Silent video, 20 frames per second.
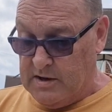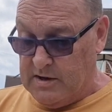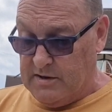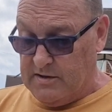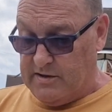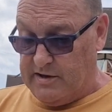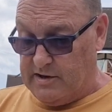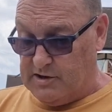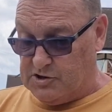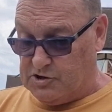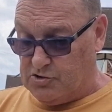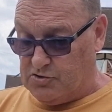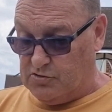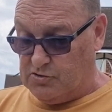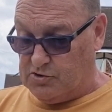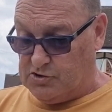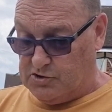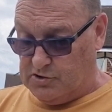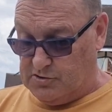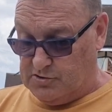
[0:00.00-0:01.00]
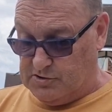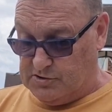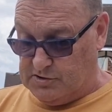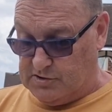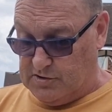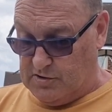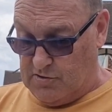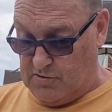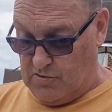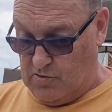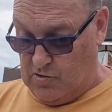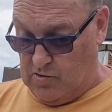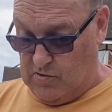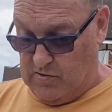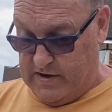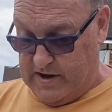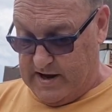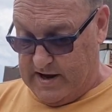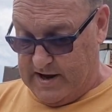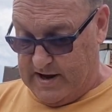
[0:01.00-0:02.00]
The instructions are all
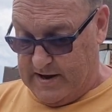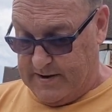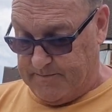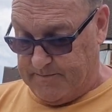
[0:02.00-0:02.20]
there.